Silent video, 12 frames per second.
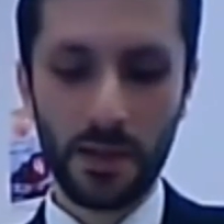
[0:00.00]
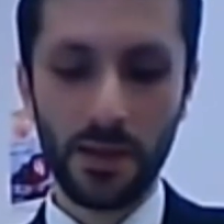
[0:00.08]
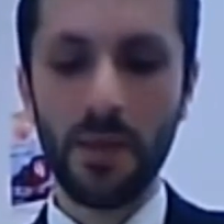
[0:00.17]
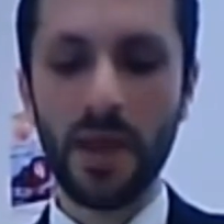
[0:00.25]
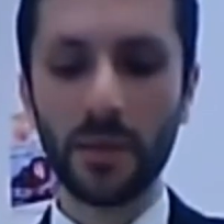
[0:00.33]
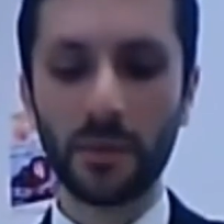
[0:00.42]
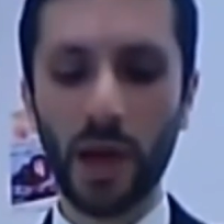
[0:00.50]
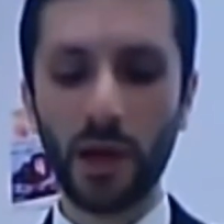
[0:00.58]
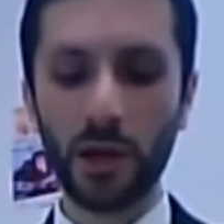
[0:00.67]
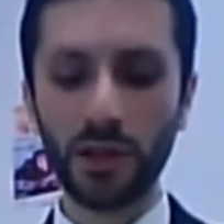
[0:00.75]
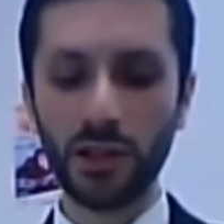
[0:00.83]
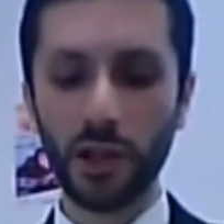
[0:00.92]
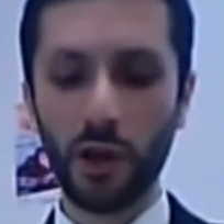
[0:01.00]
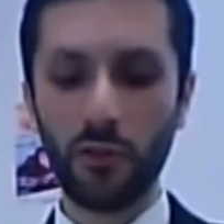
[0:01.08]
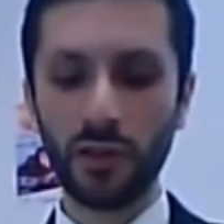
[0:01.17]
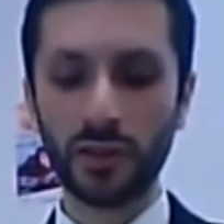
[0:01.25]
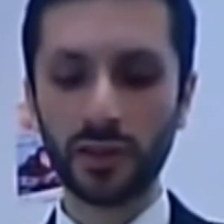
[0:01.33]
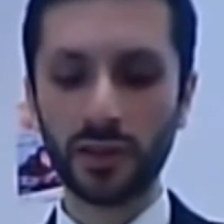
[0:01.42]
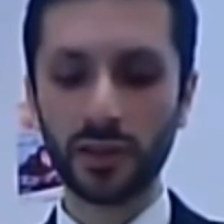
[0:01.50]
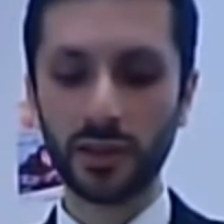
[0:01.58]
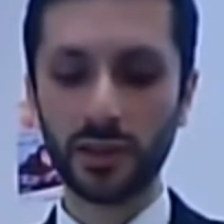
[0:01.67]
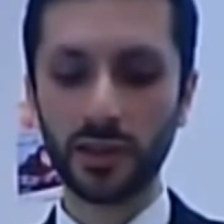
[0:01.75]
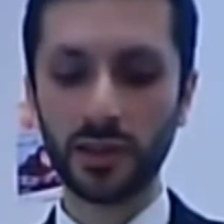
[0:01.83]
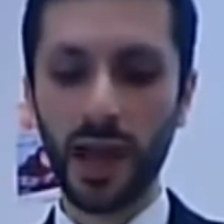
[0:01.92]
The main priority of this
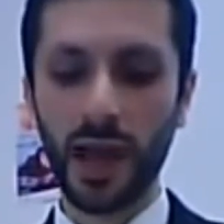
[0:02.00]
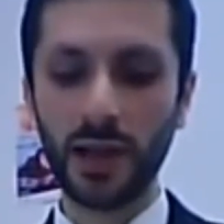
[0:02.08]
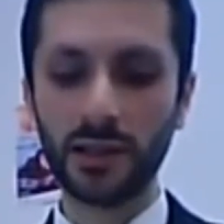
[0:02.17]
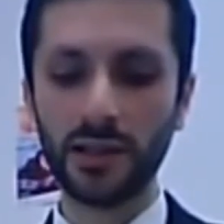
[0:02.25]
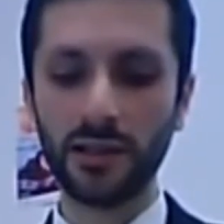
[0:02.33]
society,